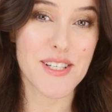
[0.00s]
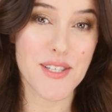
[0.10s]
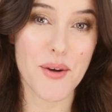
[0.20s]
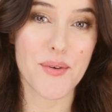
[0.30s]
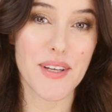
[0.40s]

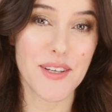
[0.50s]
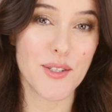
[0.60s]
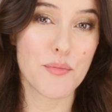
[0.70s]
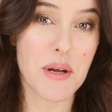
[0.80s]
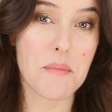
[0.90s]
So
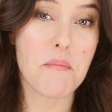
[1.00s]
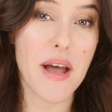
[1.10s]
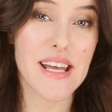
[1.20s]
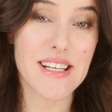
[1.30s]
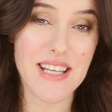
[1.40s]
you'll be
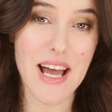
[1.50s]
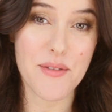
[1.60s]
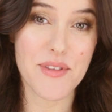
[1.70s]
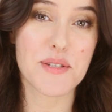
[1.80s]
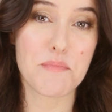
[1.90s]
amazed how
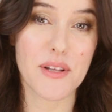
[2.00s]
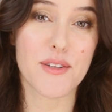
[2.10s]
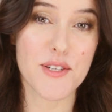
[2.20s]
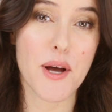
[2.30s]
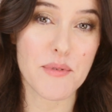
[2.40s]
this
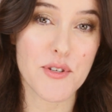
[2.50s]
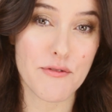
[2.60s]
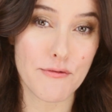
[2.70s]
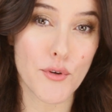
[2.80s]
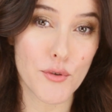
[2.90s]
builds up to
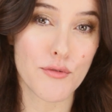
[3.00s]
full,